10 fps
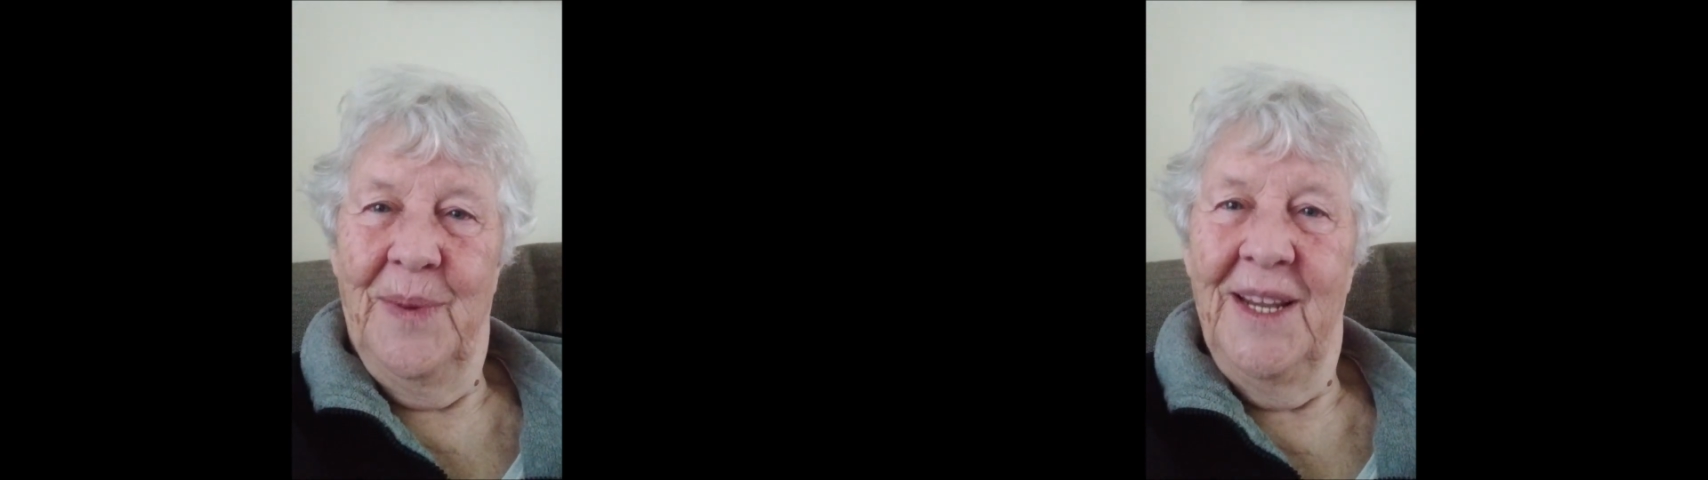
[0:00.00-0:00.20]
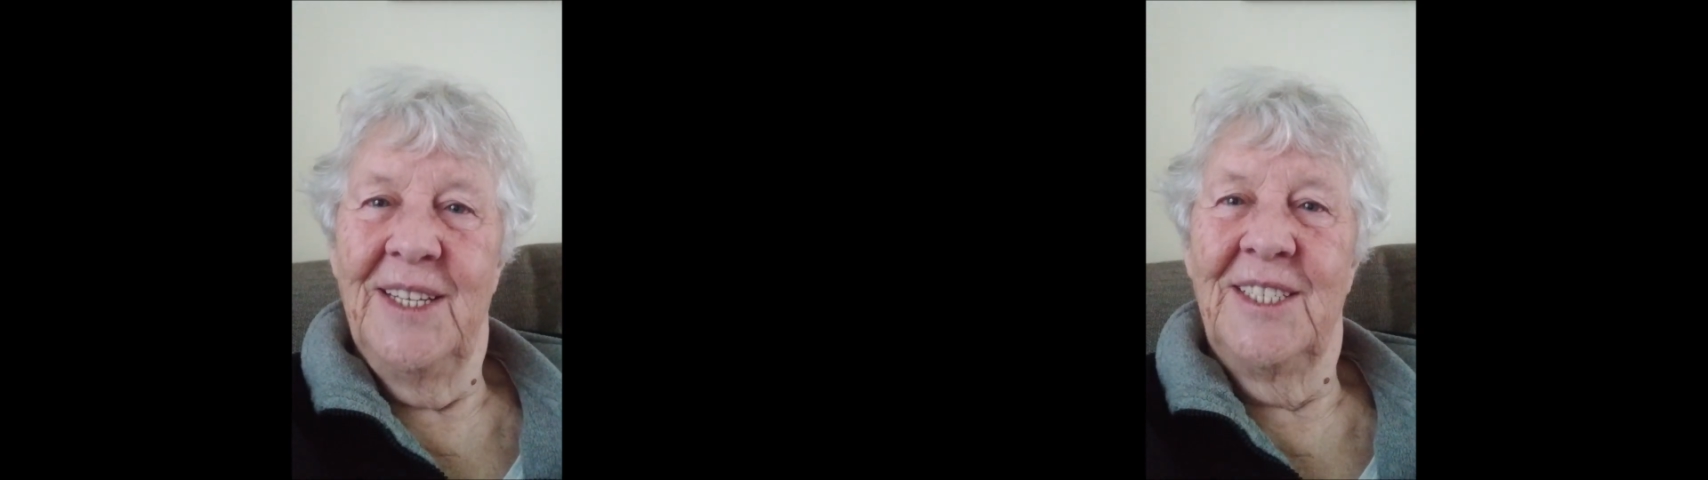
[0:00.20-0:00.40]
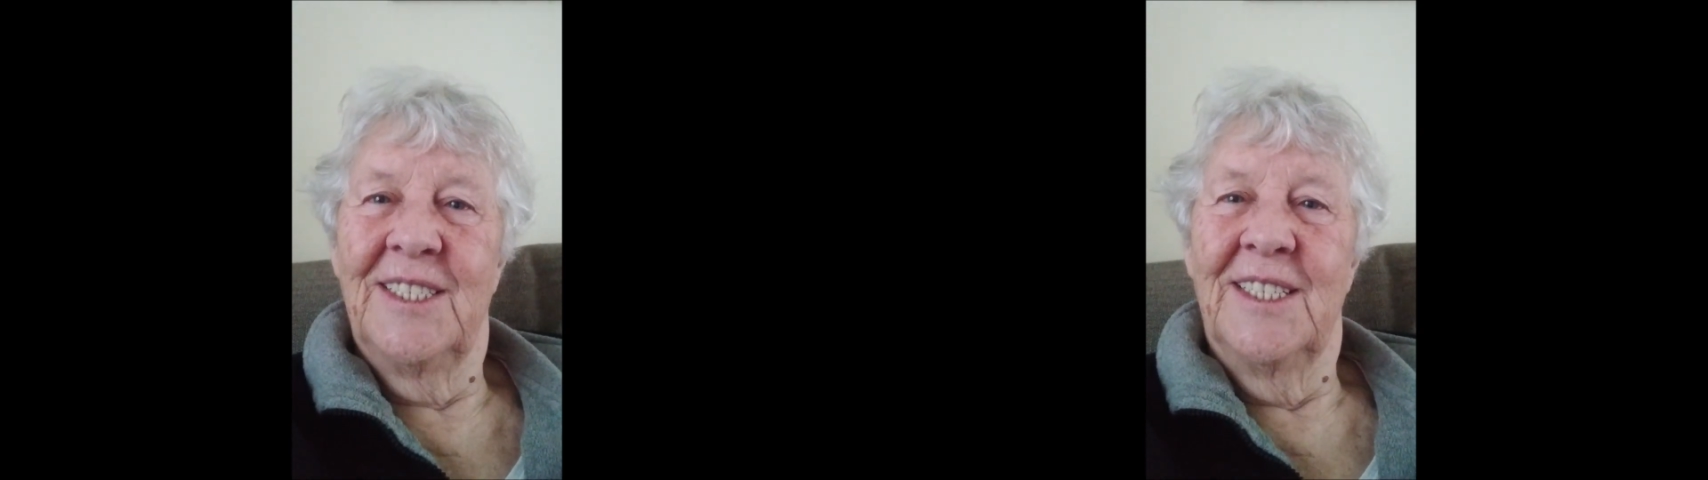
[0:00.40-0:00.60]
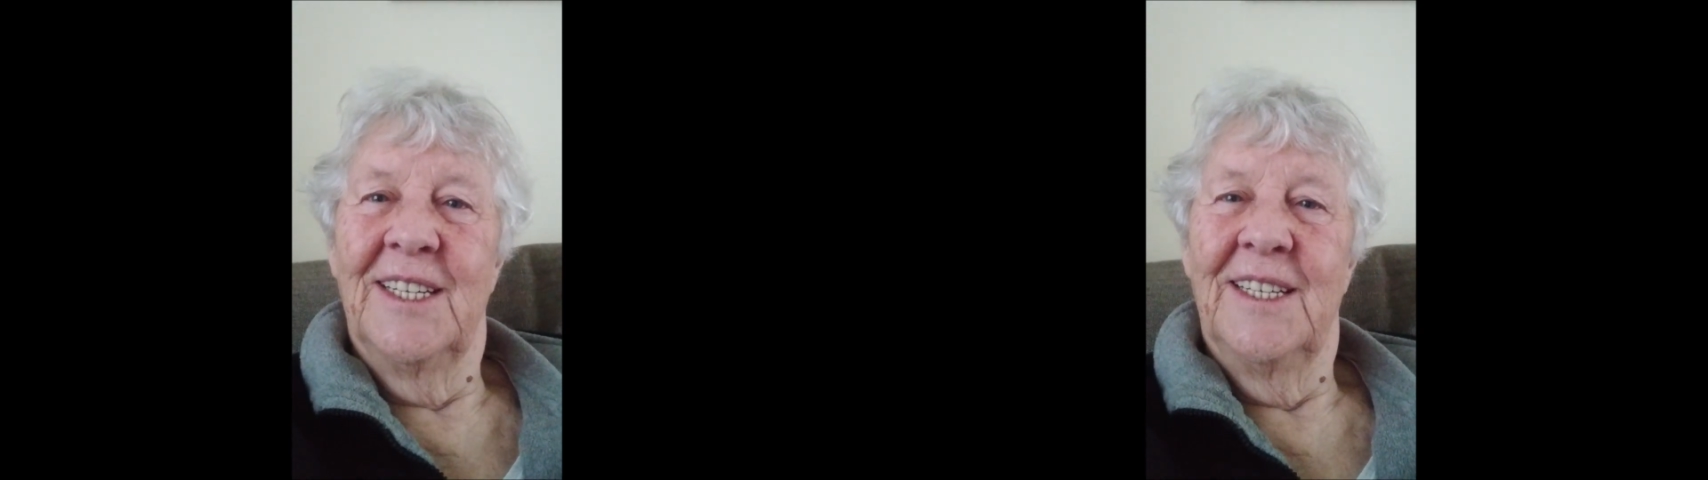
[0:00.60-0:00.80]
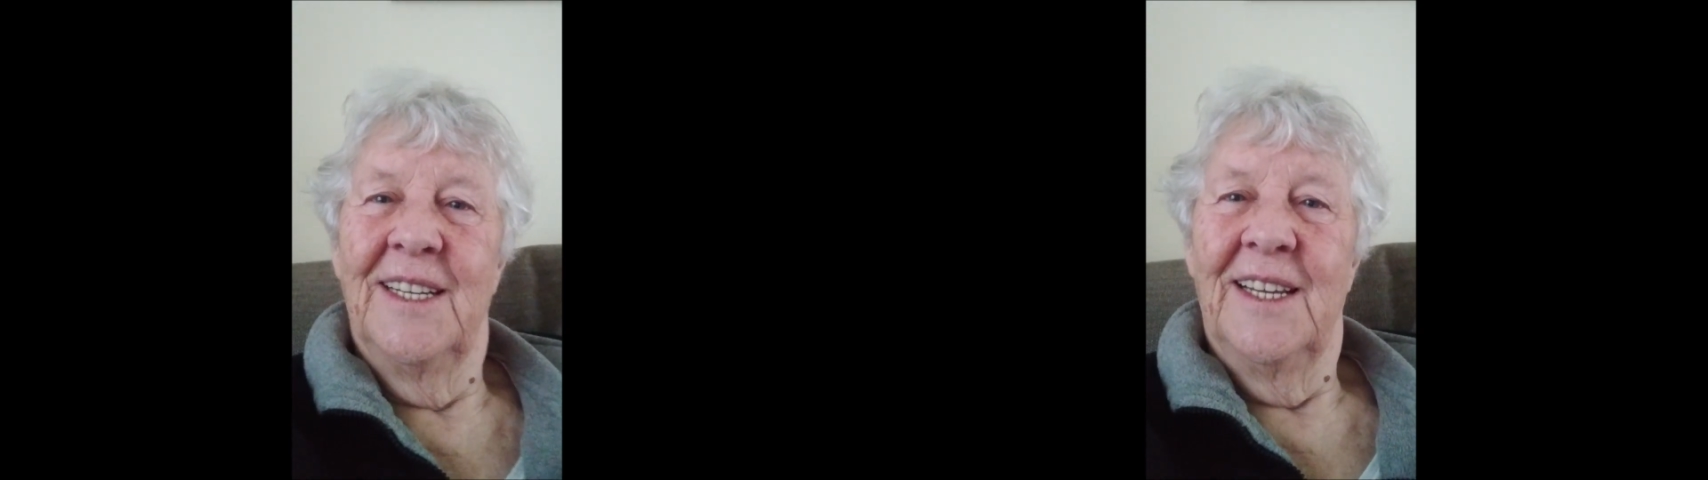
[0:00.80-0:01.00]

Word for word: bliss.